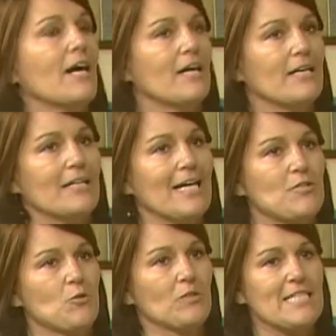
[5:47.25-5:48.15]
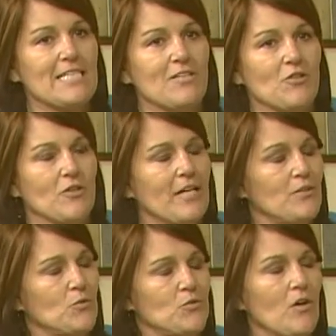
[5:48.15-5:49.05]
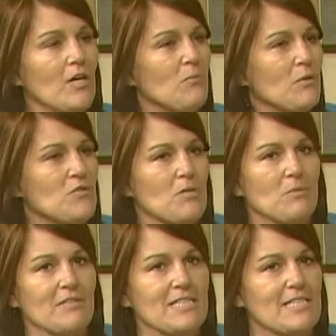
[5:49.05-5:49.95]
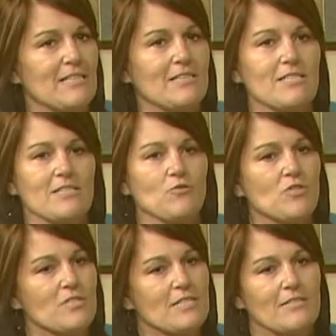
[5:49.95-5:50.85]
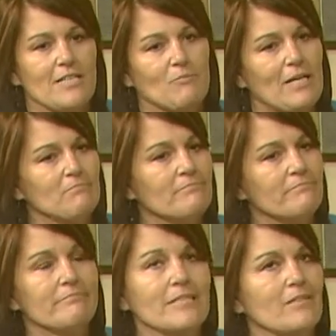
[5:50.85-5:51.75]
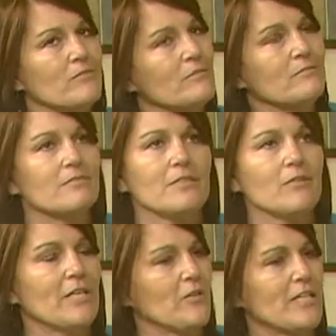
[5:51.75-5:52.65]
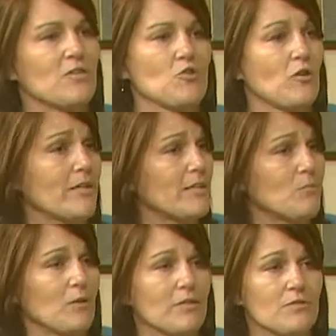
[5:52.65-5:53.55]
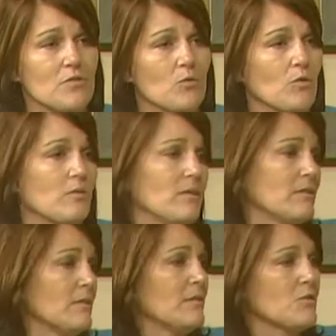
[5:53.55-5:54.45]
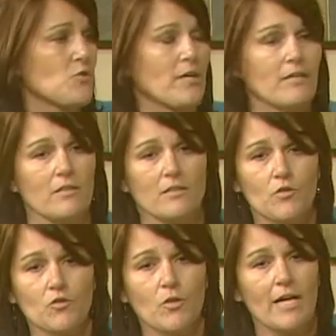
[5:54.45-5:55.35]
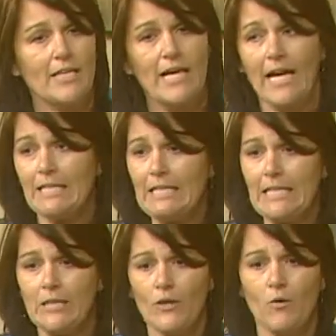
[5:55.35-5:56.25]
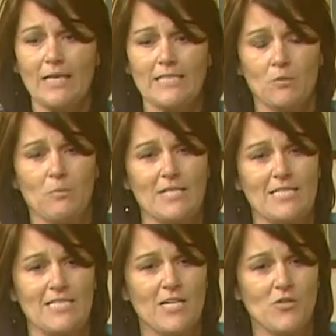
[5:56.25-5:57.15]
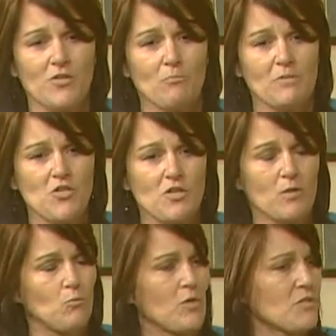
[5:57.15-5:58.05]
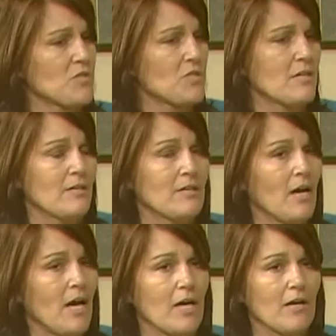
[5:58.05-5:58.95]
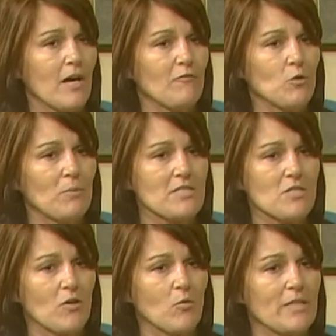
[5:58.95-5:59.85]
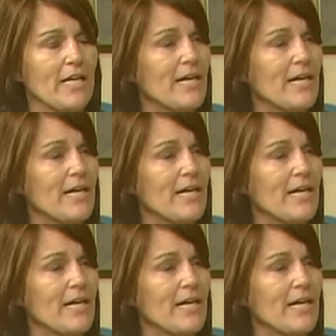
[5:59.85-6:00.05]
a high school senior, and you talk about some of these things, and she said, Yeah, mom, you know, you hear kids talking about mm -hmm. it in mm-hmm. school. Well, try this, try that. Now, I did a presentation at Michigan Works uh, a few months ago and